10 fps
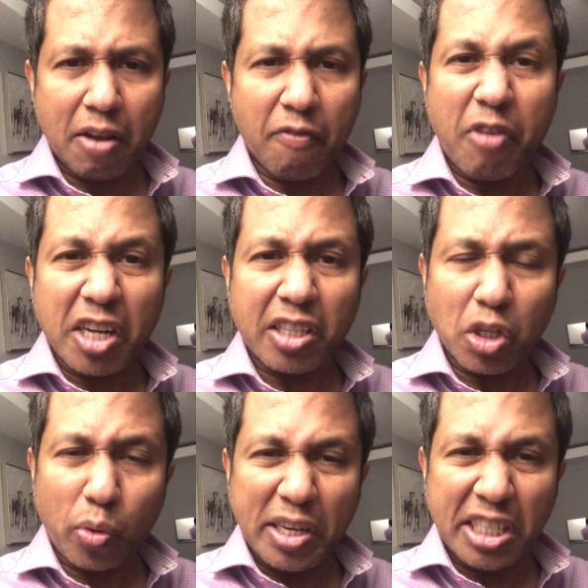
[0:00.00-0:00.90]
verse
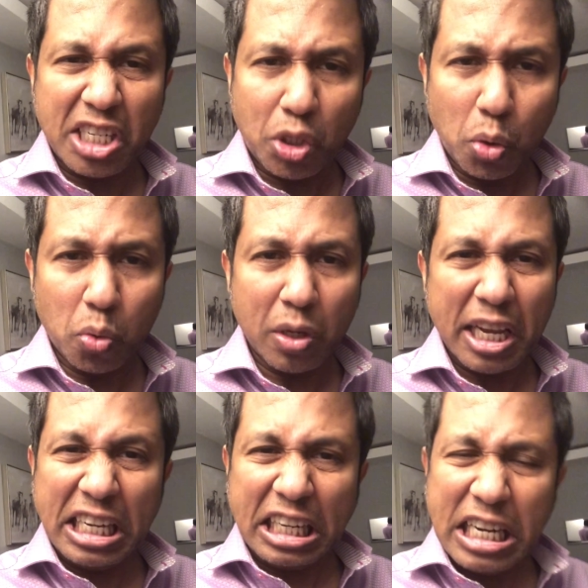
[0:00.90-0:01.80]
22,
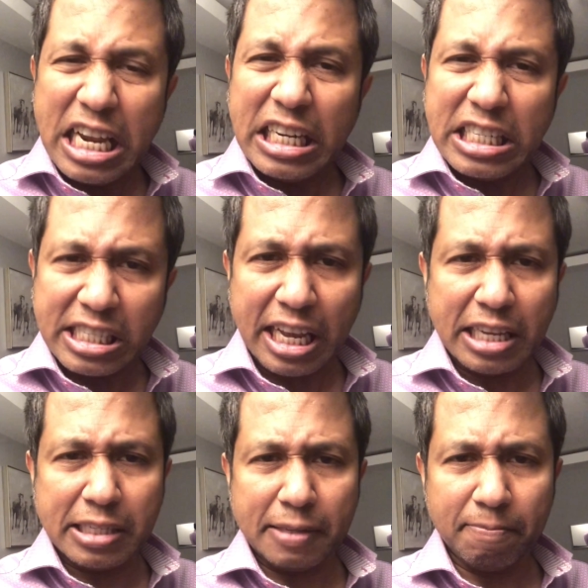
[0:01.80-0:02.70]
it clearly says